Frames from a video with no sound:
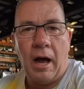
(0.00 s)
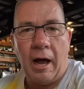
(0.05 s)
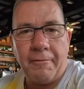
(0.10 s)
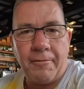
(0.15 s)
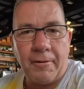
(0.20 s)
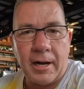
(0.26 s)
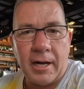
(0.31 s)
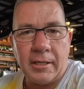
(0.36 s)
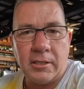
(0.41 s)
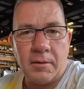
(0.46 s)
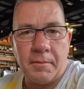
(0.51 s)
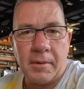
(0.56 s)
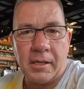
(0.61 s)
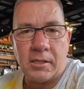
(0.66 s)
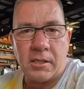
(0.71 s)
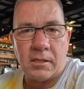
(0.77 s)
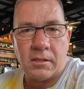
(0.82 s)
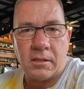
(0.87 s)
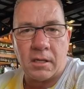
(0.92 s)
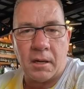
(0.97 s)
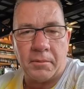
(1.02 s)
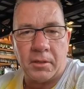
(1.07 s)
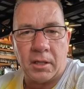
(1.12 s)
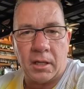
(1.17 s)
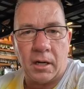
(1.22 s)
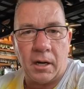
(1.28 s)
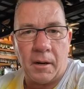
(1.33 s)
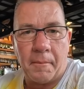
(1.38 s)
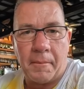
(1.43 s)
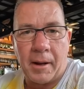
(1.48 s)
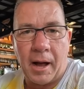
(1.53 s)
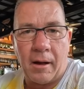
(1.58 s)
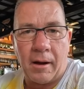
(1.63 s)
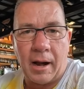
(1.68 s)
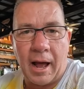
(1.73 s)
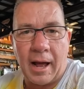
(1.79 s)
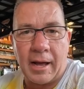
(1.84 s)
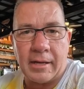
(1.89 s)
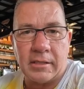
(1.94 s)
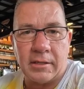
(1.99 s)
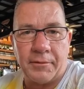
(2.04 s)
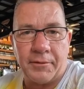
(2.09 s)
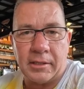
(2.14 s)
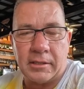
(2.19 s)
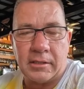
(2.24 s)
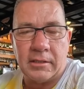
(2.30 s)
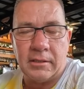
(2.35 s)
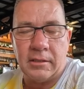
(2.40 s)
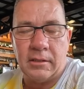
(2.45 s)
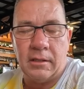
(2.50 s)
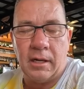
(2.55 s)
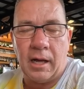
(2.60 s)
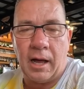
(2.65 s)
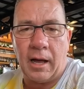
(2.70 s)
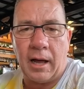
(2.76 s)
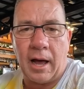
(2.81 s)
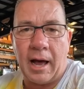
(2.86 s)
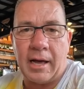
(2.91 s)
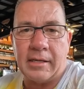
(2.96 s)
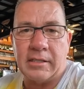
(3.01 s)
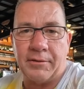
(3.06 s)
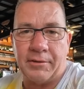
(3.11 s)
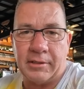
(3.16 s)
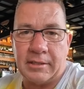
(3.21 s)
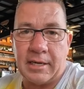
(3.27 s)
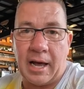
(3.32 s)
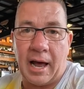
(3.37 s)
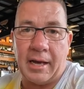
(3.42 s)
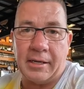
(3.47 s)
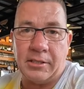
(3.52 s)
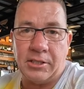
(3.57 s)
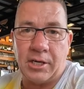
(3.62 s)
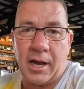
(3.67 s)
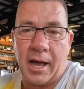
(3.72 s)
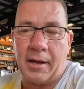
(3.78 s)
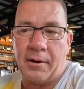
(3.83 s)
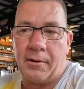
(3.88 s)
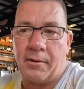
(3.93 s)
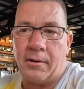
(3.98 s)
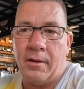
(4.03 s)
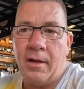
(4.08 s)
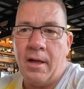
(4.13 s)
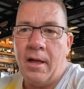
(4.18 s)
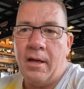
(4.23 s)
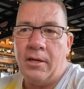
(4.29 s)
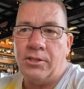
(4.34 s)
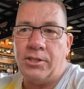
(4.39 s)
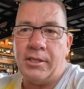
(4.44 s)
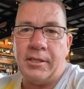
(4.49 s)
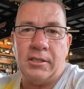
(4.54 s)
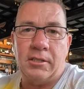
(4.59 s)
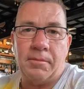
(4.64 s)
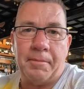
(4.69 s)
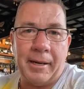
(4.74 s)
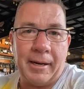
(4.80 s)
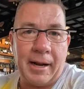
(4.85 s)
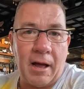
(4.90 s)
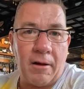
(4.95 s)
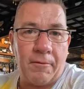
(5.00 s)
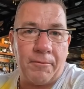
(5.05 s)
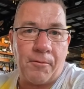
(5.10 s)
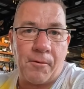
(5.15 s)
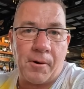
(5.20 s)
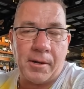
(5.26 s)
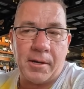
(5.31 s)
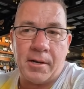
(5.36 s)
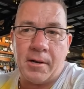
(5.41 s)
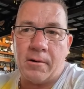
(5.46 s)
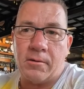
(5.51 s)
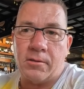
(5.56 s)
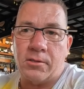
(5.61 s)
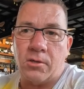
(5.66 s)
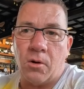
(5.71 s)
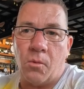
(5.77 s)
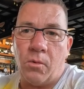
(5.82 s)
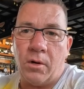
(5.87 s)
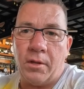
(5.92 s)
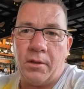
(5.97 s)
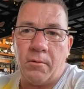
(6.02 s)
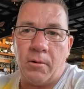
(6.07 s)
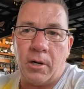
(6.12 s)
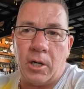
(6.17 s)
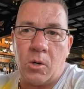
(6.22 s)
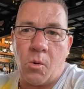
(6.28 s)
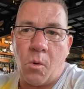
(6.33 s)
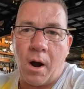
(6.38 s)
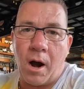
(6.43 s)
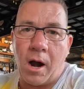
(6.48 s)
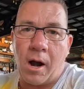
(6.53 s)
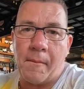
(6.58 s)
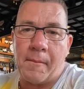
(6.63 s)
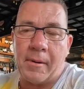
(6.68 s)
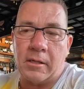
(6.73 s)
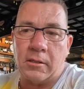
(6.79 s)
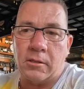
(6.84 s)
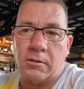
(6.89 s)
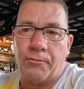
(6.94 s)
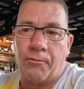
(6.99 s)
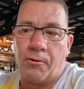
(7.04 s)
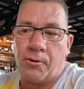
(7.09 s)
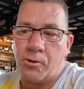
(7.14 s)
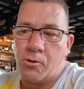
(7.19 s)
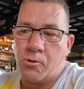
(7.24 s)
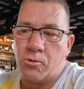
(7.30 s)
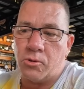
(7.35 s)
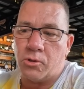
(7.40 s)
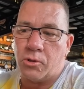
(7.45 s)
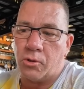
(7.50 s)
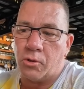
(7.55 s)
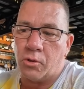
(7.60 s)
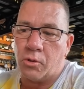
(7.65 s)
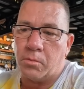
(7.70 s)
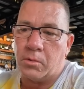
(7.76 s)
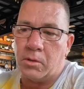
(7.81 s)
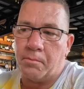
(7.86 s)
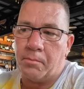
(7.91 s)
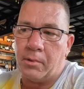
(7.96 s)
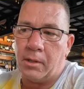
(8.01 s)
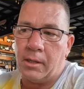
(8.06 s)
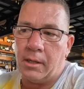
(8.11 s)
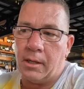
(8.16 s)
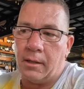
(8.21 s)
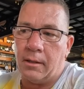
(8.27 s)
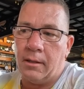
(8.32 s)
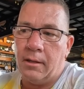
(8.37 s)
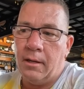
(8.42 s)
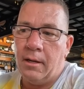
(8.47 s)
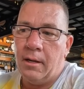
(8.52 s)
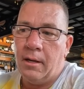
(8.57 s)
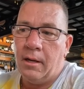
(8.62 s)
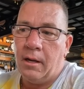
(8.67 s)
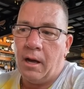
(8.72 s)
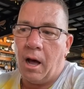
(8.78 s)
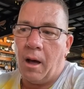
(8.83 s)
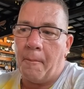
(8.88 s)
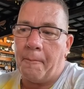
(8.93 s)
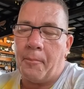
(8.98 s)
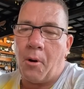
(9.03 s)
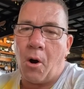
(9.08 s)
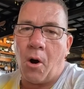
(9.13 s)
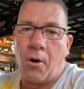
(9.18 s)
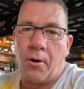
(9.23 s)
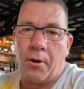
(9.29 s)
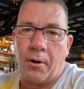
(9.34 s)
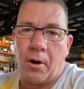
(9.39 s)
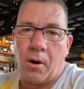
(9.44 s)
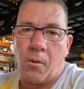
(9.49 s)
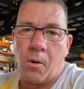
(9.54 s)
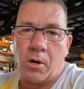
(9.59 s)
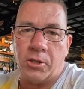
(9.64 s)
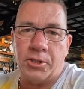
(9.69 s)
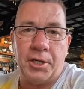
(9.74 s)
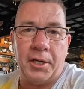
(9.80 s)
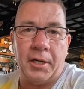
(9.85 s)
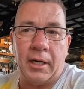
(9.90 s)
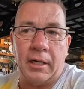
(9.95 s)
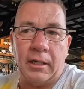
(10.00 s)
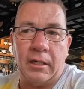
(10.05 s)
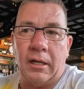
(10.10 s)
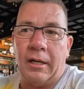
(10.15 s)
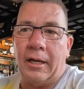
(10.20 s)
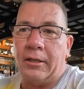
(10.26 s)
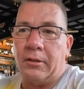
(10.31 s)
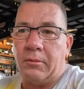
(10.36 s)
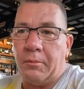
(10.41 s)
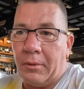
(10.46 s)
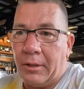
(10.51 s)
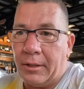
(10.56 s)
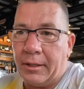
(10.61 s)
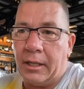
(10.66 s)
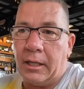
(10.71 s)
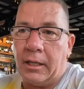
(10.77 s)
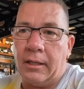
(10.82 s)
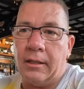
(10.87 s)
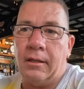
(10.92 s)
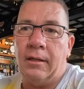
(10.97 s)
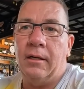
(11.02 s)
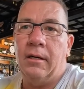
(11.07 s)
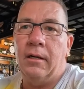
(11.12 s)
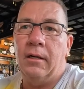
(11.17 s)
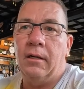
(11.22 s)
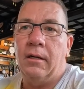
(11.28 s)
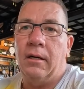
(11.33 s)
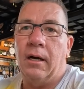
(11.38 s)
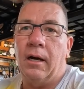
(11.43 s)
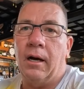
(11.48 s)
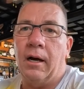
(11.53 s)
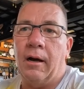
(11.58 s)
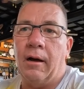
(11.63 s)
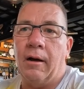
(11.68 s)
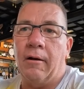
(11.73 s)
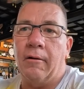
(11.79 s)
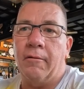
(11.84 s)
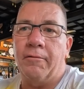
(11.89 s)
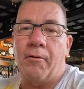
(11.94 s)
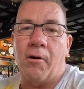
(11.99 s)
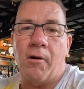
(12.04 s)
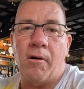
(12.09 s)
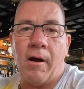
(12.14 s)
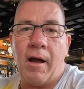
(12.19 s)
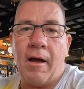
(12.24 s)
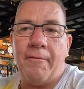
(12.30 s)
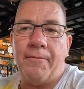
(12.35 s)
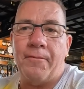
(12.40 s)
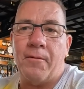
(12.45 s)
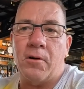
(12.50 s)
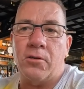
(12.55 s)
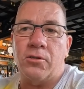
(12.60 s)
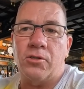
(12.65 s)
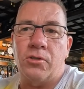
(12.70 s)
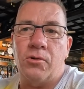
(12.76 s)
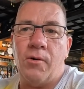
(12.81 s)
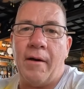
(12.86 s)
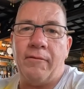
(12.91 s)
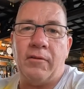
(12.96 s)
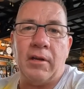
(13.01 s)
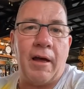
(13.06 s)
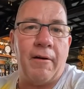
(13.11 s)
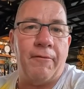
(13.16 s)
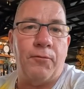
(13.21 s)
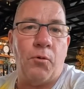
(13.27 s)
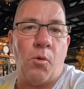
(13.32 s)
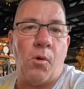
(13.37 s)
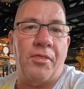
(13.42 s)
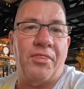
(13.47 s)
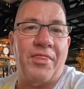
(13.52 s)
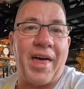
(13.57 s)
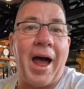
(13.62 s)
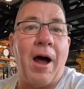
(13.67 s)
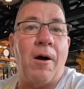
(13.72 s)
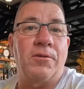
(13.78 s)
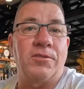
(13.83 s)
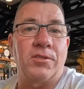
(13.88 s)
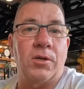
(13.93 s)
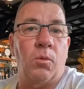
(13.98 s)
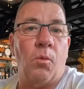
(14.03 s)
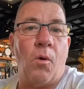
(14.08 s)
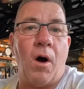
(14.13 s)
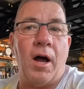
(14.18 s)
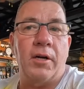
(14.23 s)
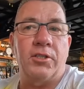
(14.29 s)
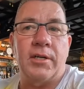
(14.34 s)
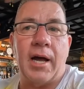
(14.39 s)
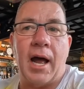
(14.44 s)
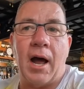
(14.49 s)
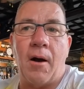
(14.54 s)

I forgot to mention something about Eyes of a uh, Eyes of a Thai channel. She's been out for a year, so one of the requirements for YouTube to be a a partner where she can collect money uh, for her efforts, you have to have 4,000 watch